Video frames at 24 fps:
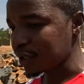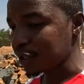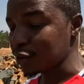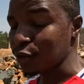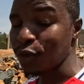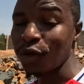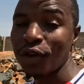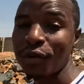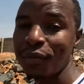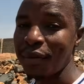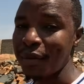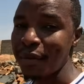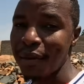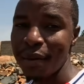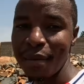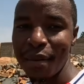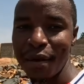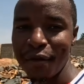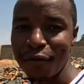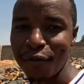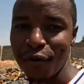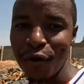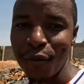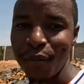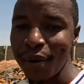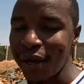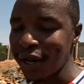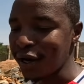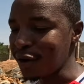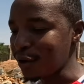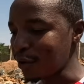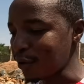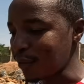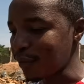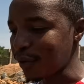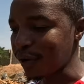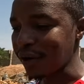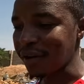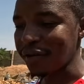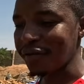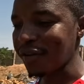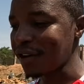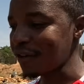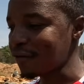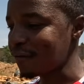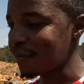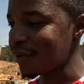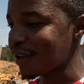it could be maybe a 4-bedroom or a
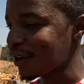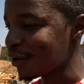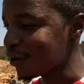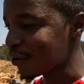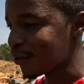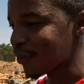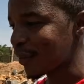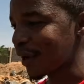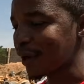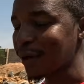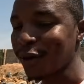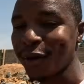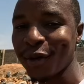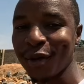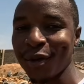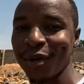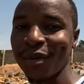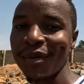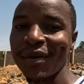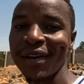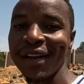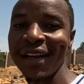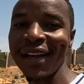5-bedroom, I don't know.